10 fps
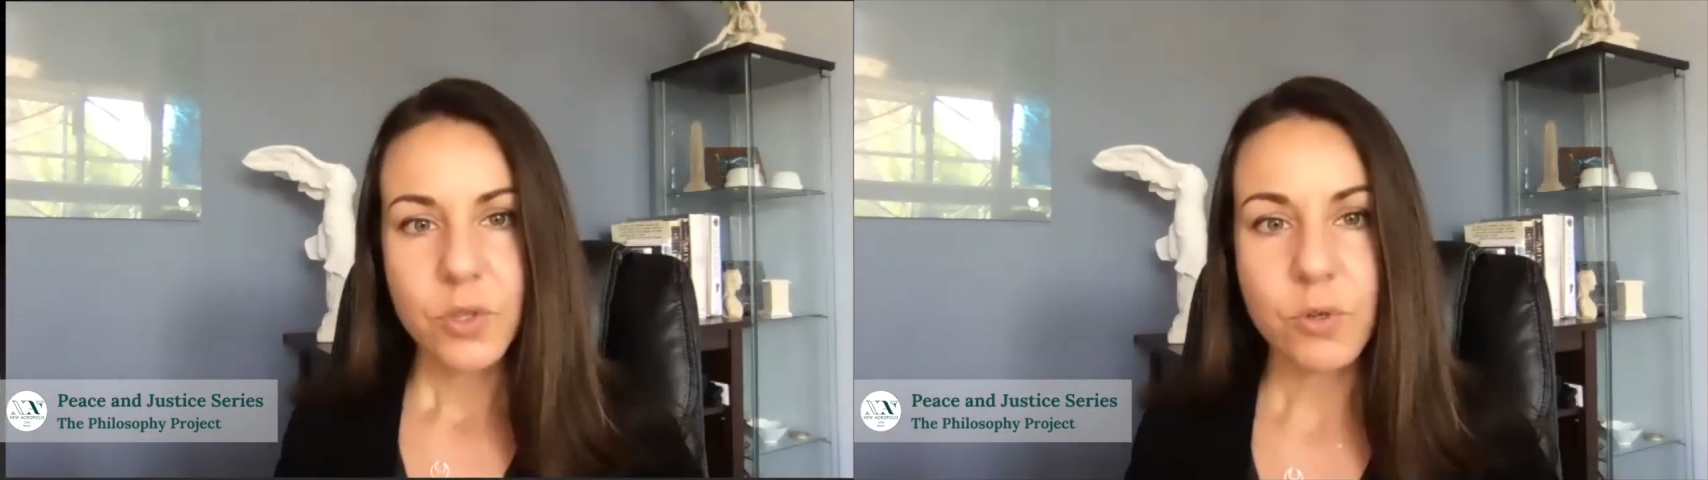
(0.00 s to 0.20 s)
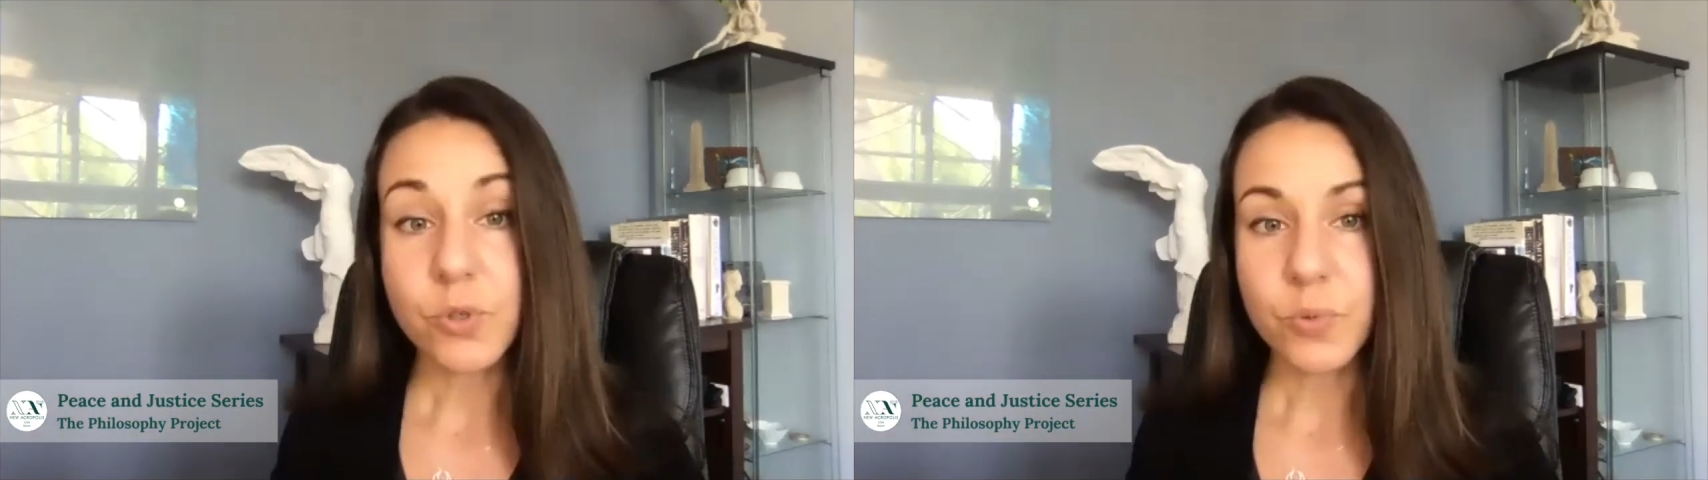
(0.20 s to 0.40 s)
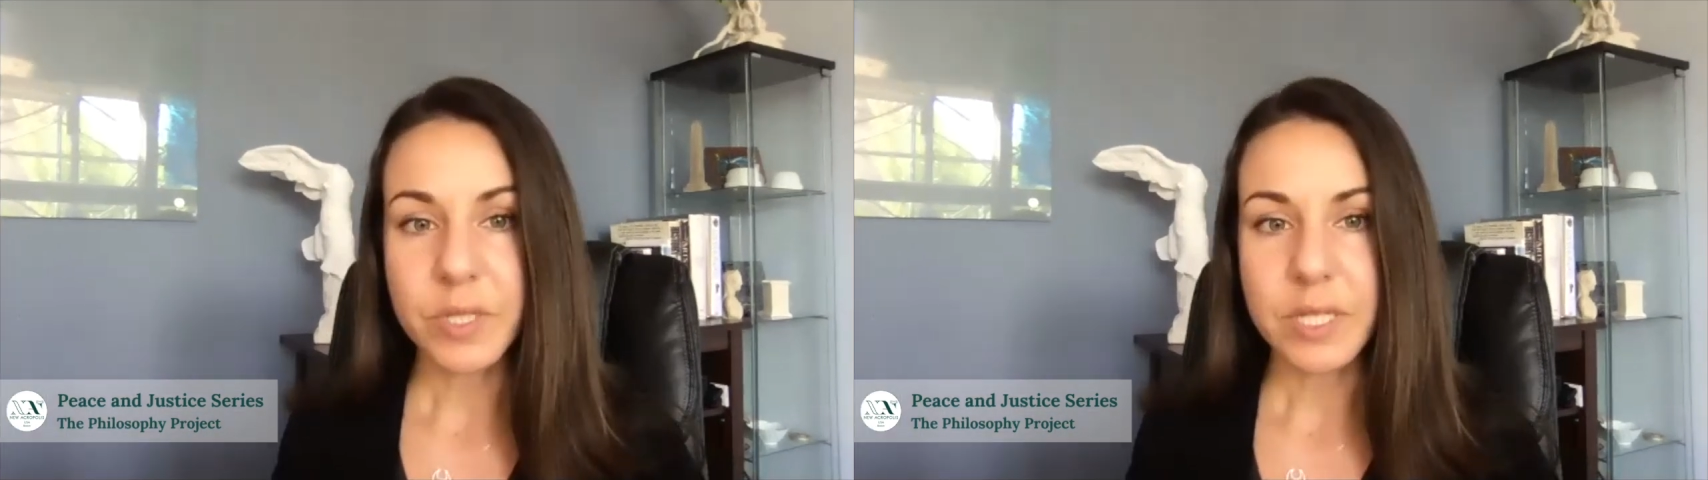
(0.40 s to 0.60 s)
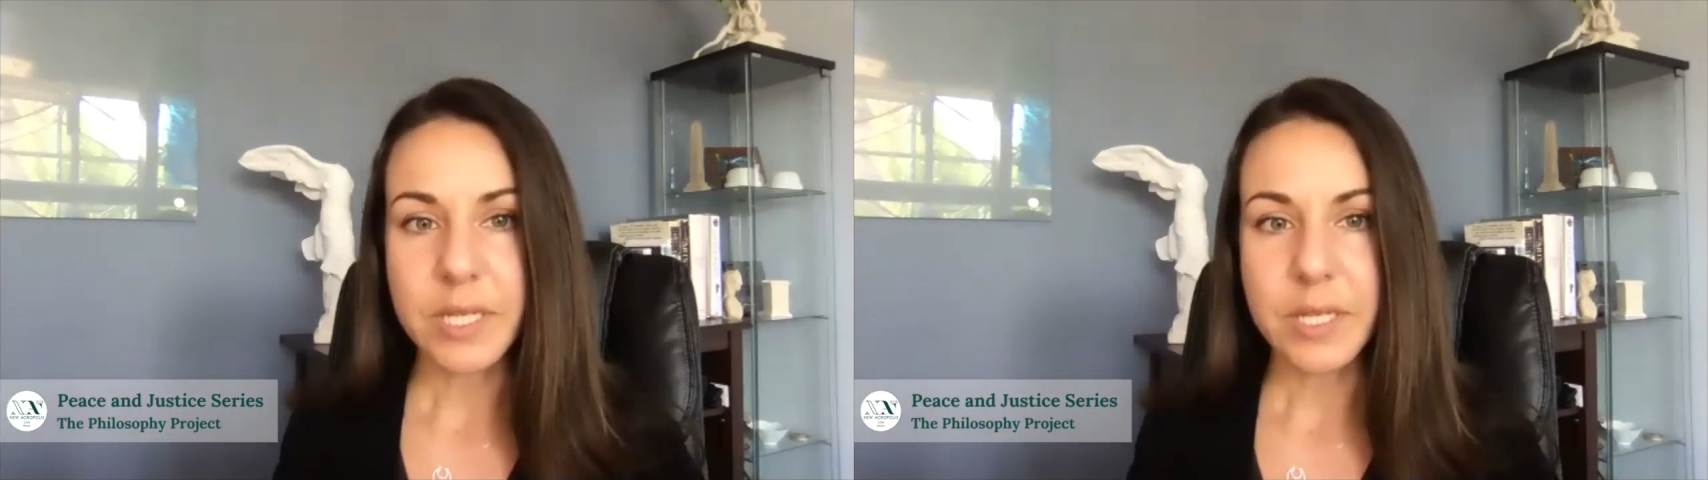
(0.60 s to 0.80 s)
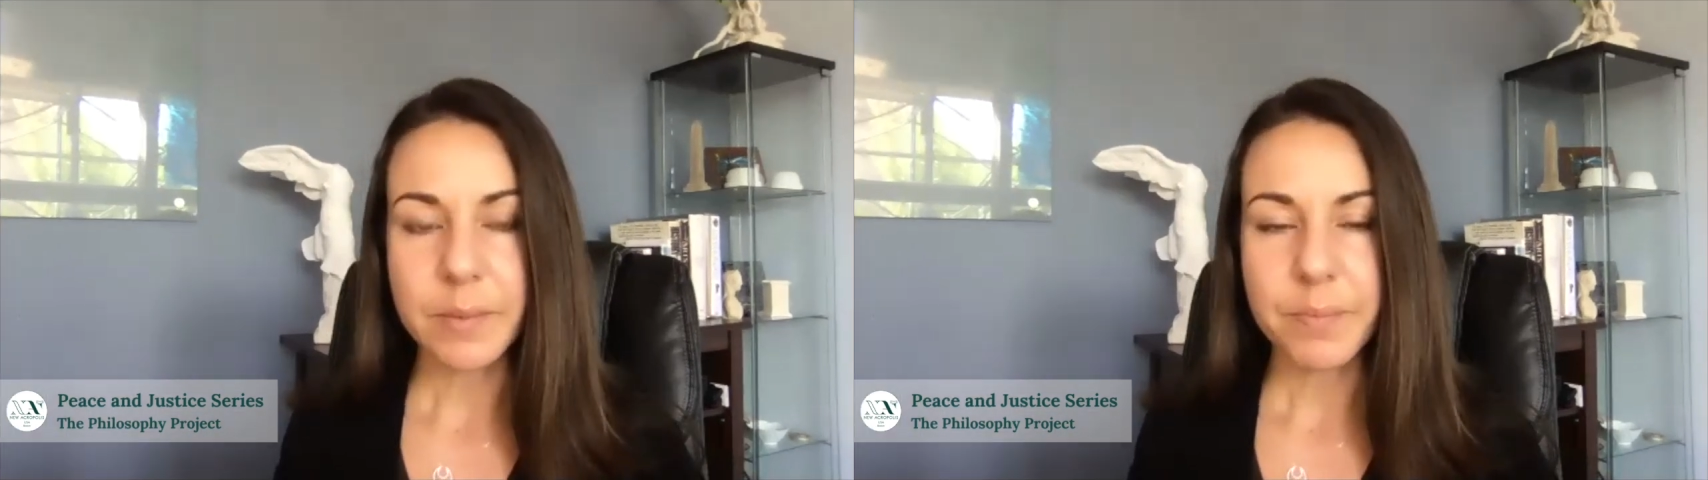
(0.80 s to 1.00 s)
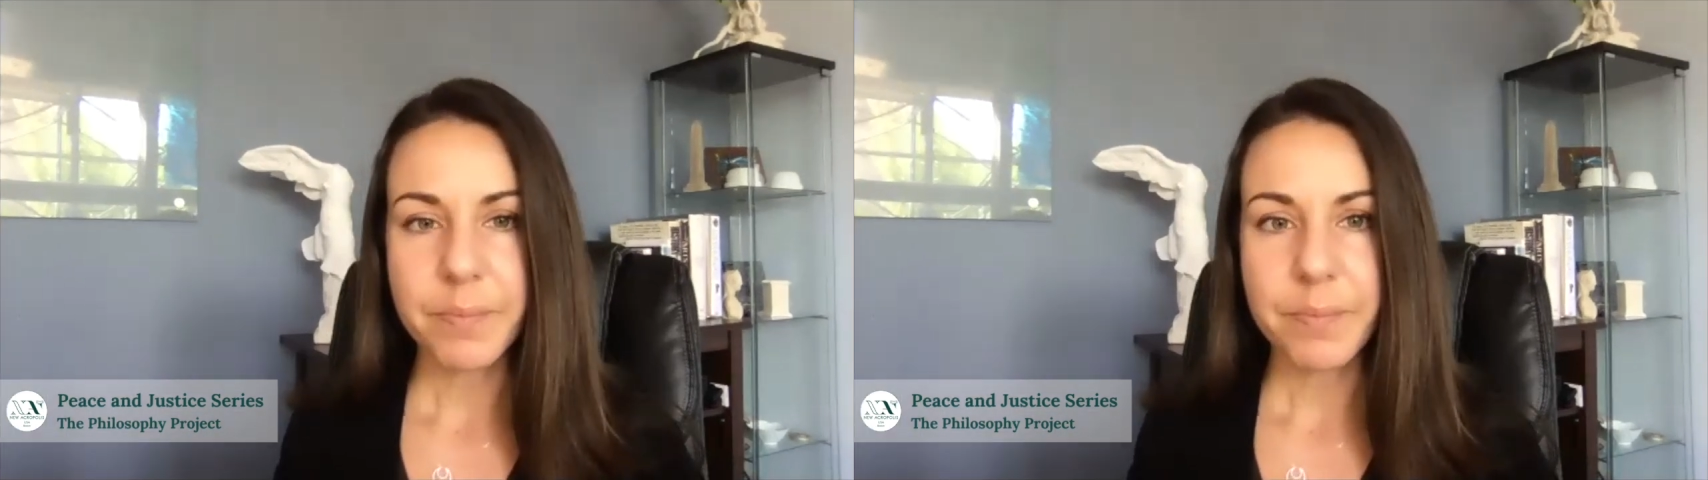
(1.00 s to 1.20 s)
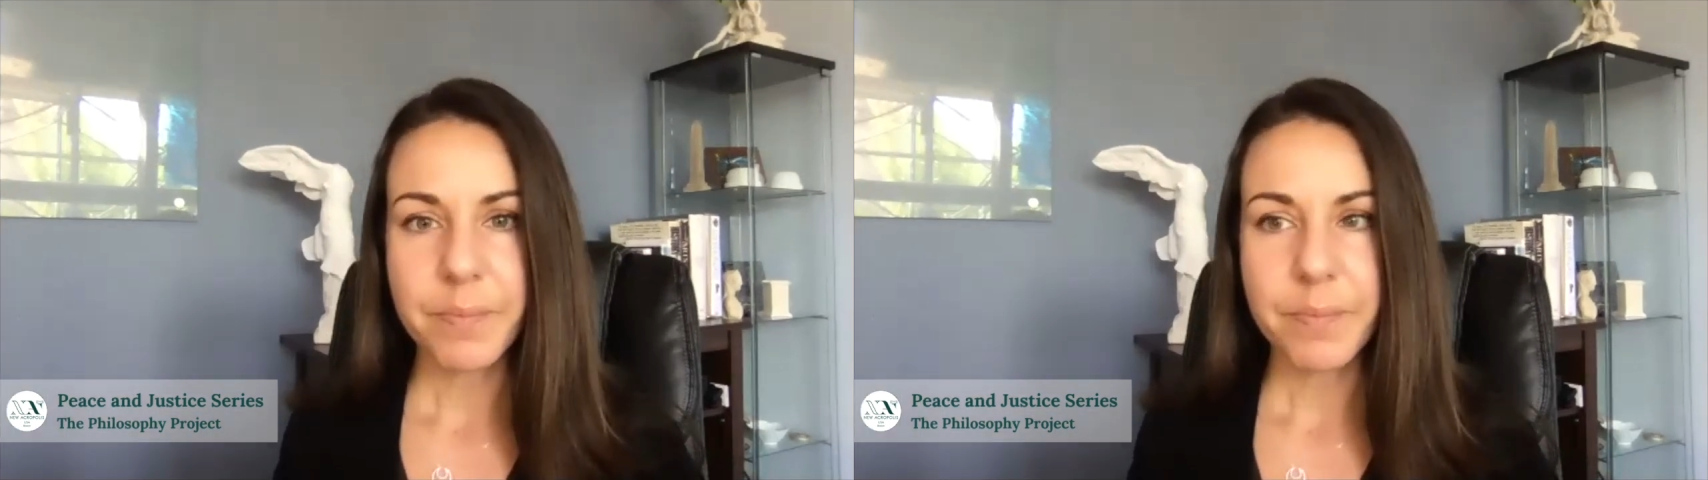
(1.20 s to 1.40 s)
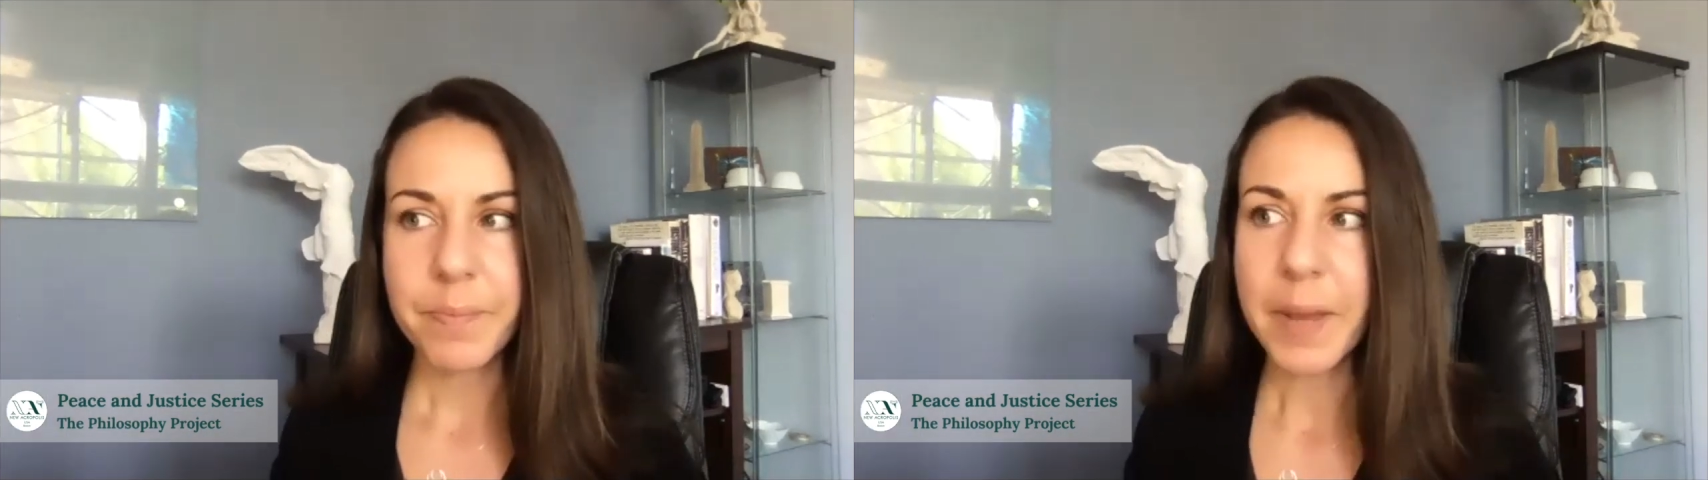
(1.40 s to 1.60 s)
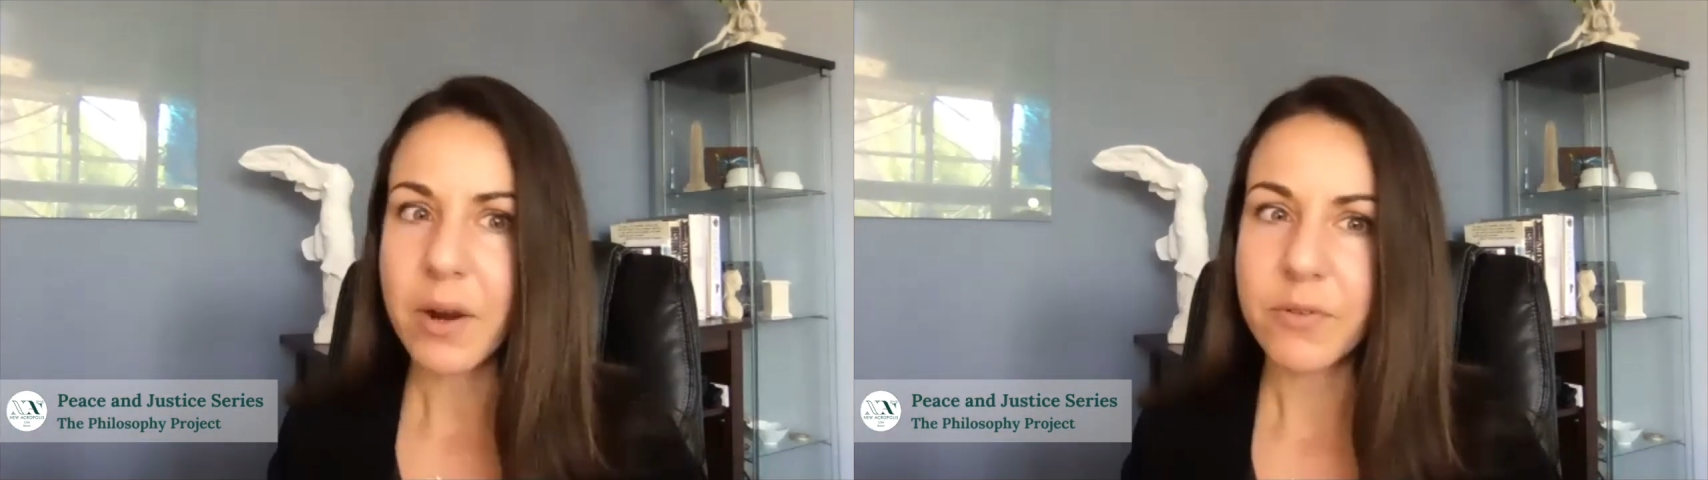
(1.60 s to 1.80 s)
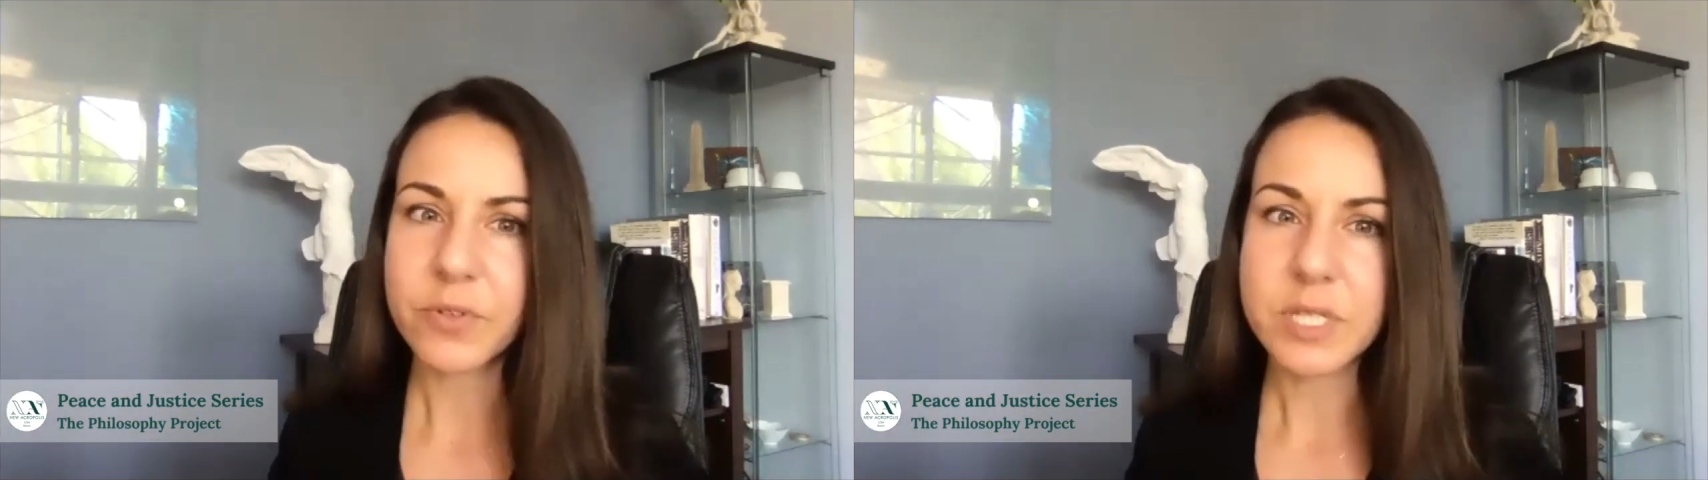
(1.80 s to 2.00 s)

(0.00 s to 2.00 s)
those are really powerful